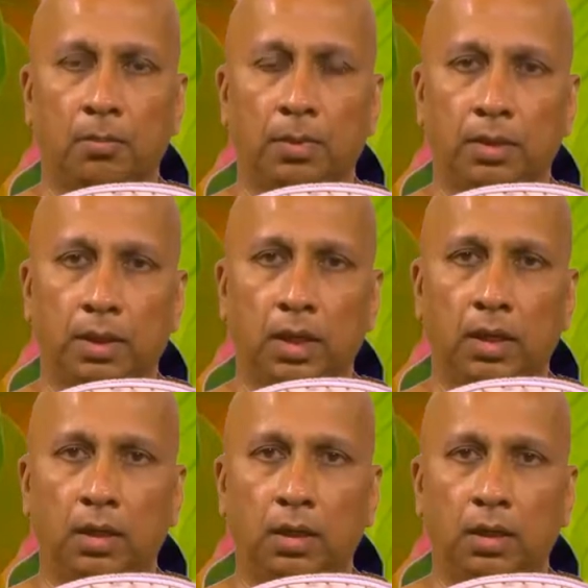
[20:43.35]
But
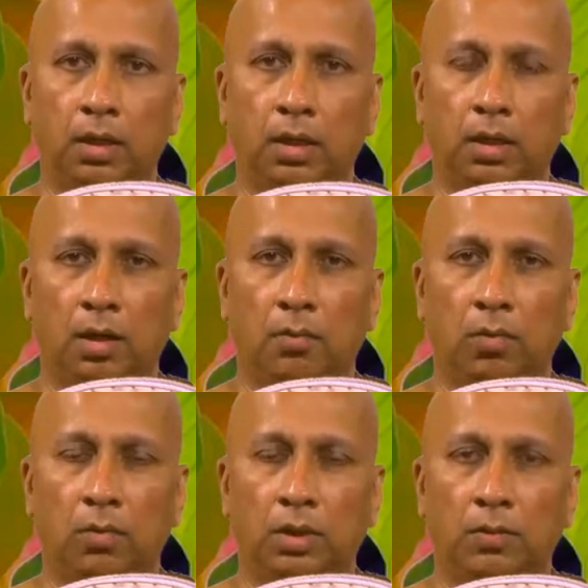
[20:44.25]
again,
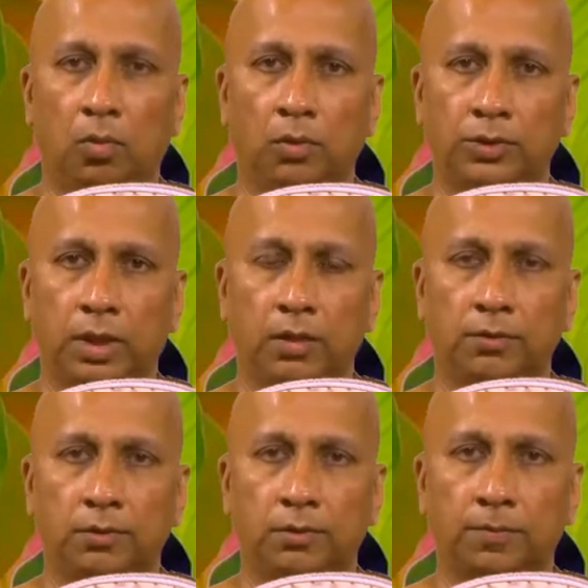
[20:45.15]
in most
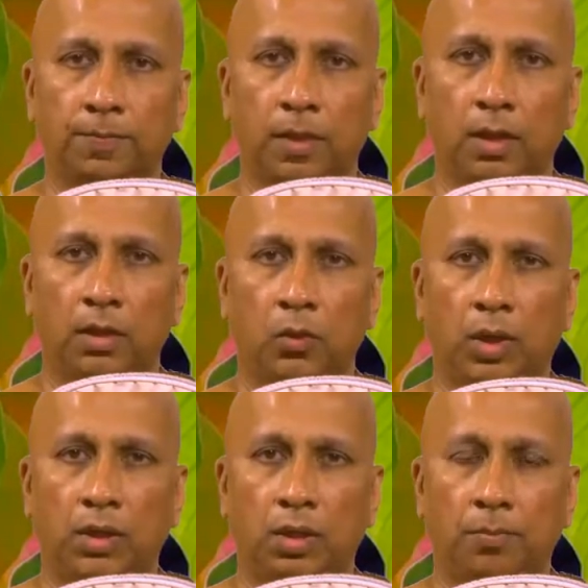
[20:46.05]
cases, you
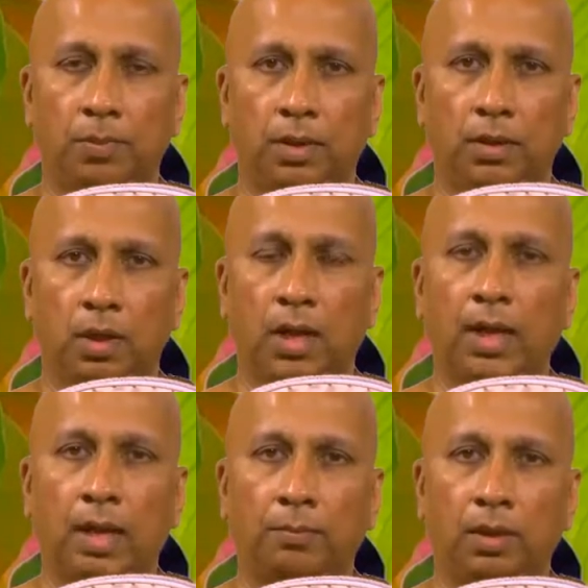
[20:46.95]
end up being
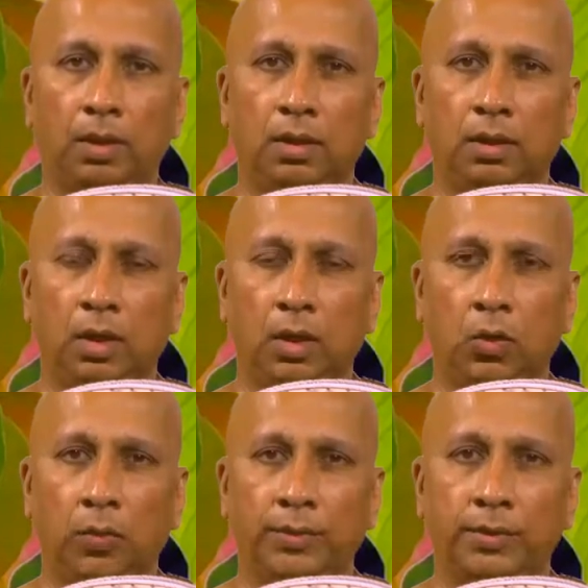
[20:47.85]
unhappy in
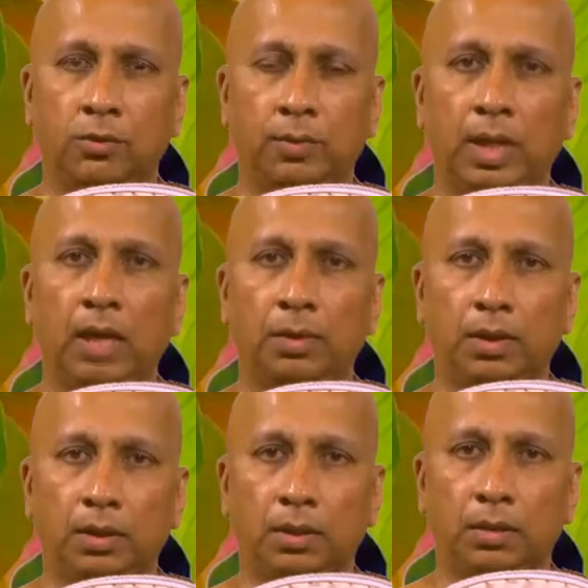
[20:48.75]
your effort to be
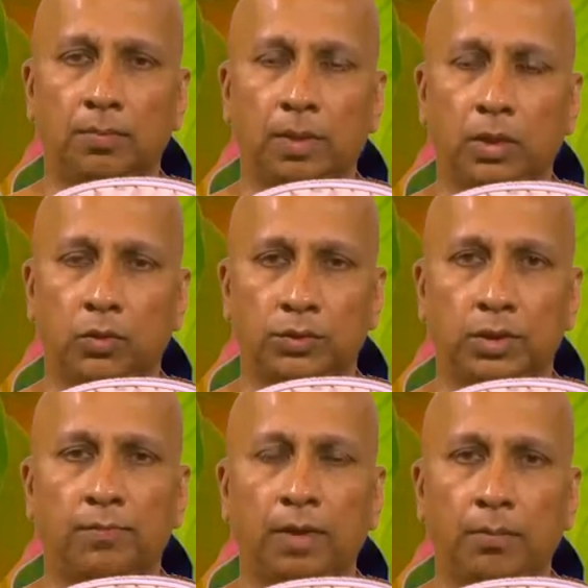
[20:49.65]
happy, make
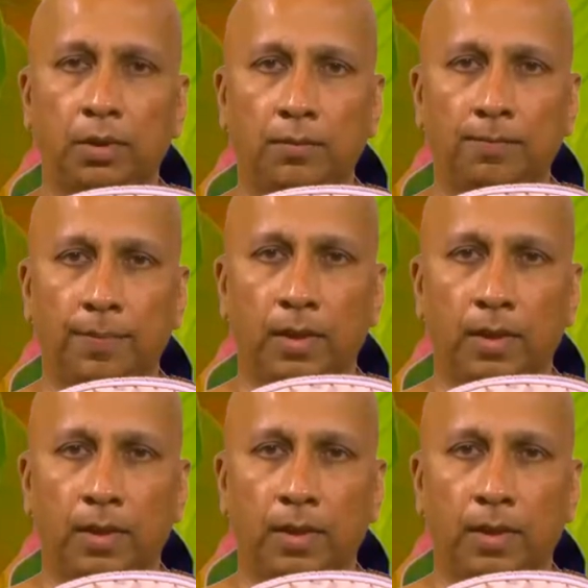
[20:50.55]
yourself happy.